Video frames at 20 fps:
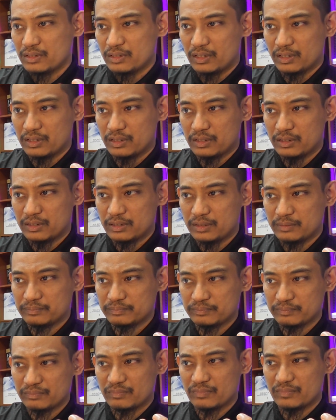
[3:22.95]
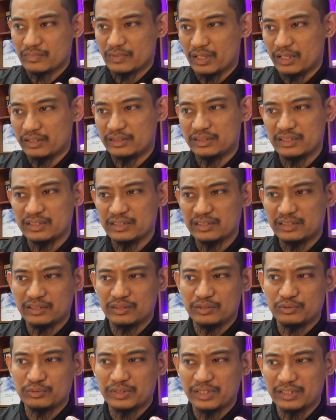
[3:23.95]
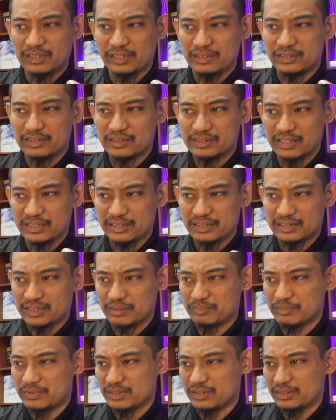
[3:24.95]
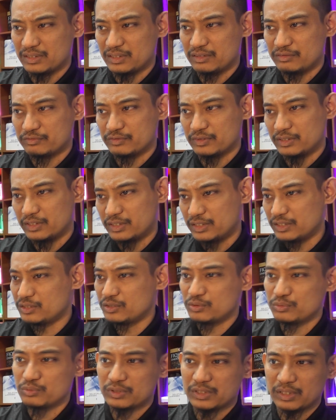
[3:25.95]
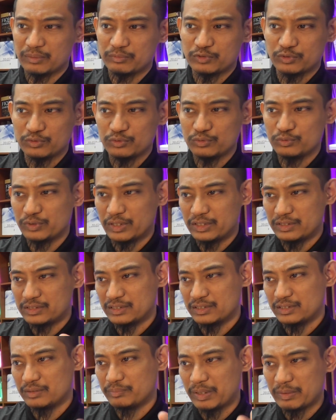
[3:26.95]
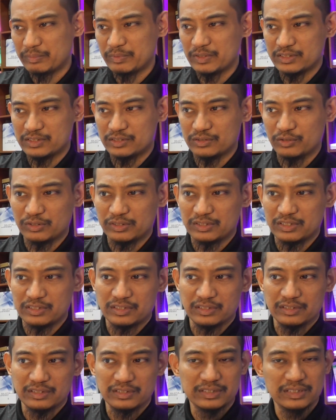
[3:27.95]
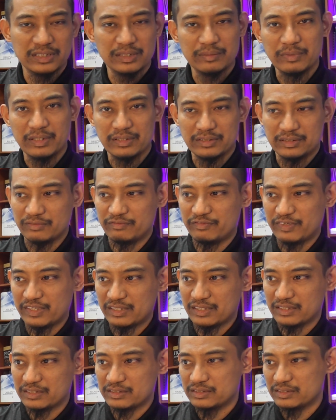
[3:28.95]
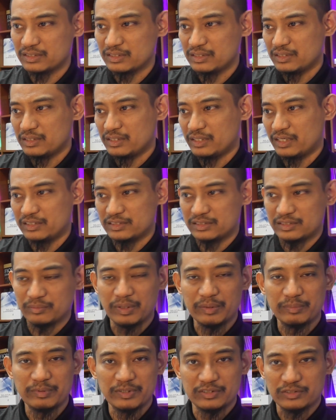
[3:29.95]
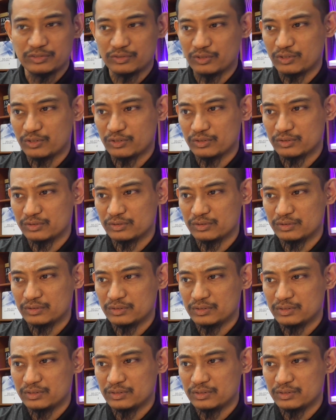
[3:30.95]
I think you can understand the same thing if a Hindu comes to you and say the Bible is not teaching the same as the Vedas, hence the Bible is wrong.